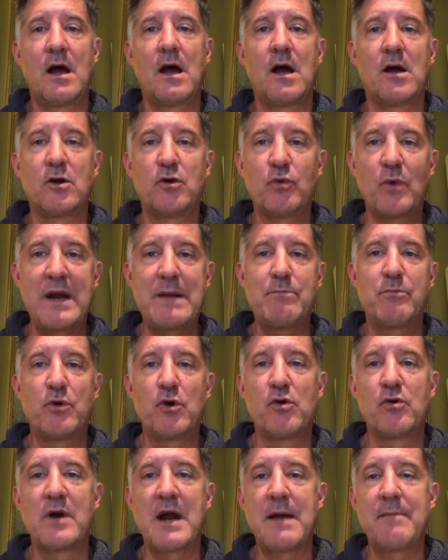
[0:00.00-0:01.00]
great
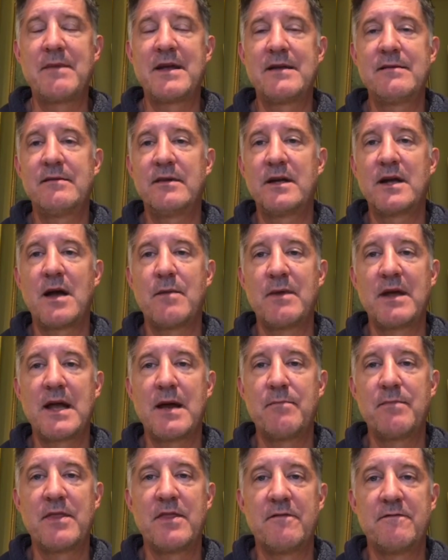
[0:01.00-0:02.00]
programming coming
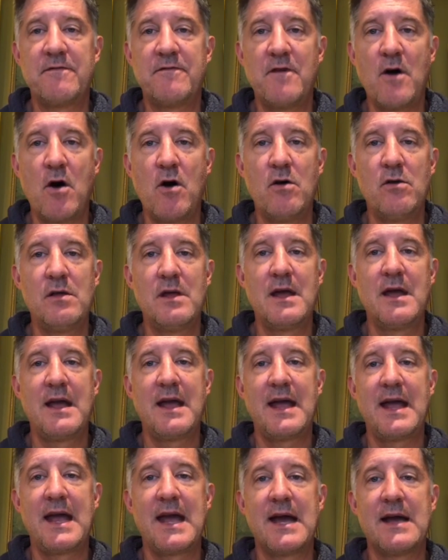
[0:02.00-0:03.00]
up in the fall,
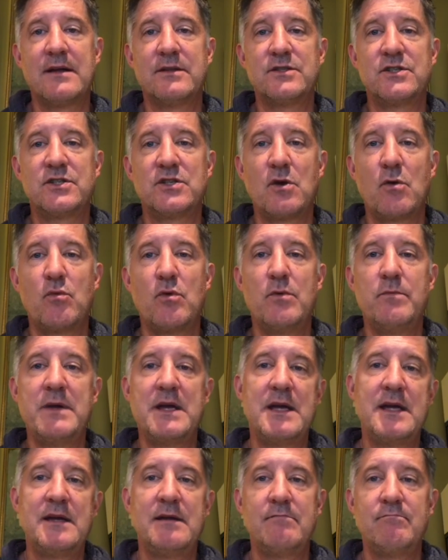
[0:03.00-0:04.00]
and so we'll
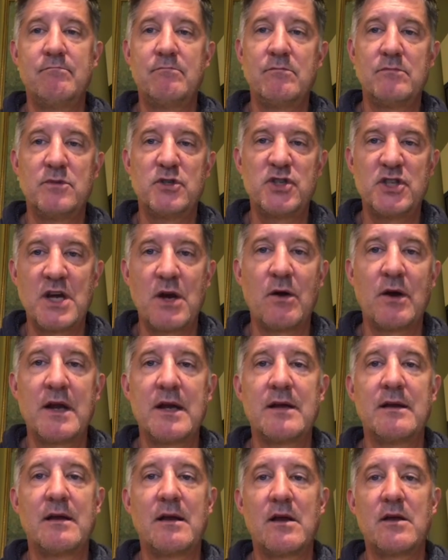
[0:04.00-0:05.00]
be
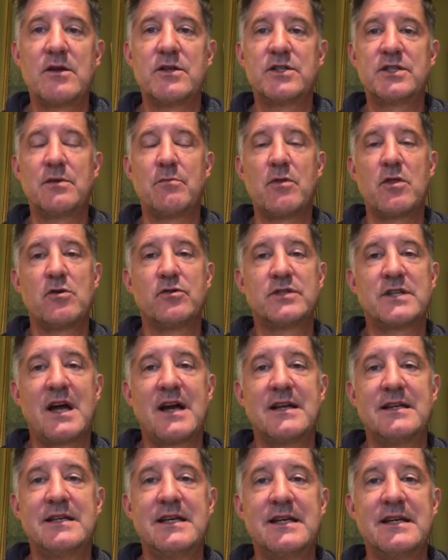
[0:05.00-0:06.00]
sharing some of those
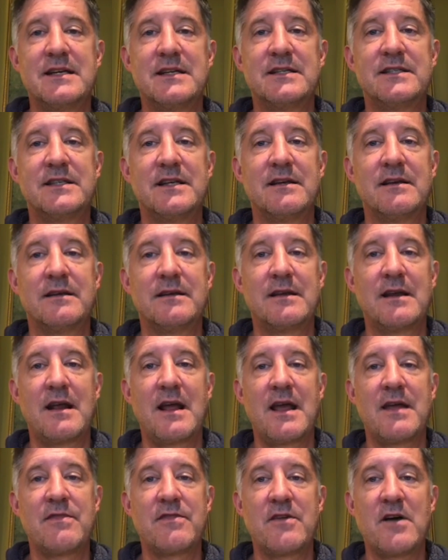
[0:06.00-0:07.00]
ideas
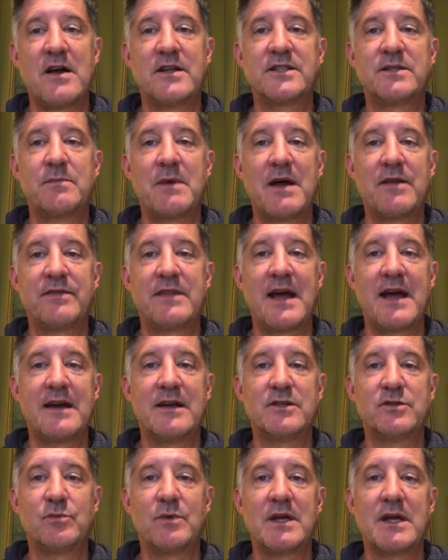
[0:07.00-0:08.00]
and thoughts about that
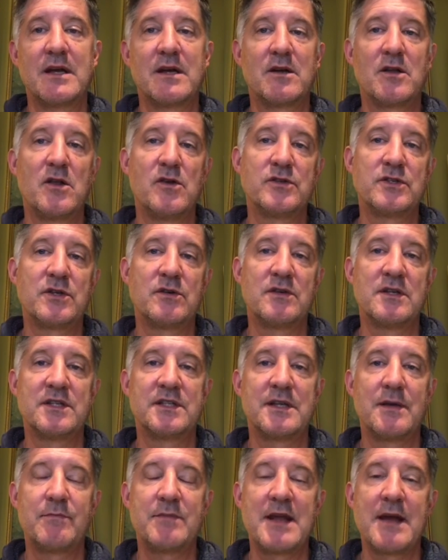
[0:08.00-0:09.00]
as we get closer to
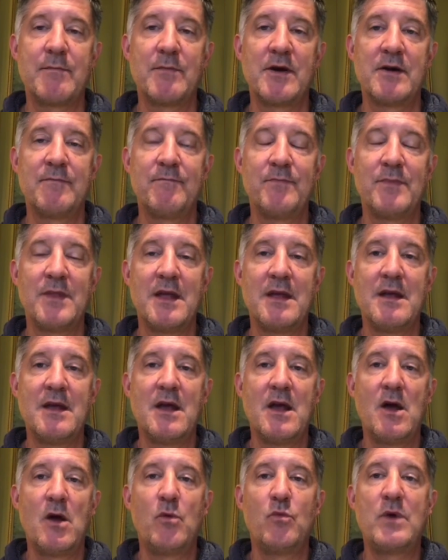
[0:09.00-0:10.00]
September.
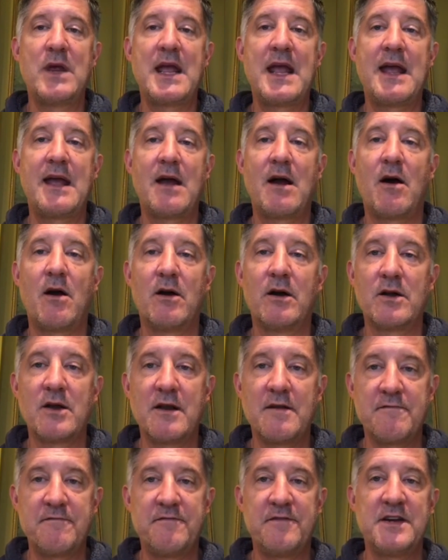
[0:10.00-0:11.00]
We are going
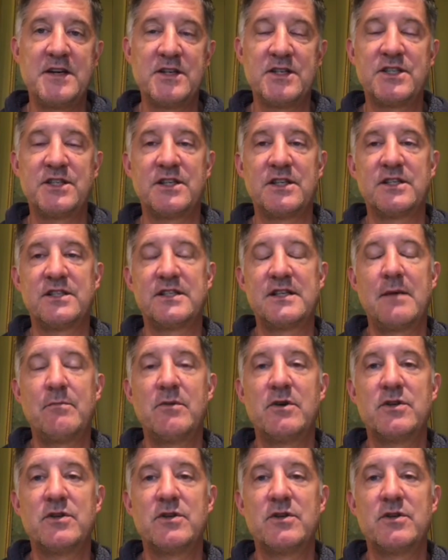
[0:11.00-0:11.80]
to finish the summer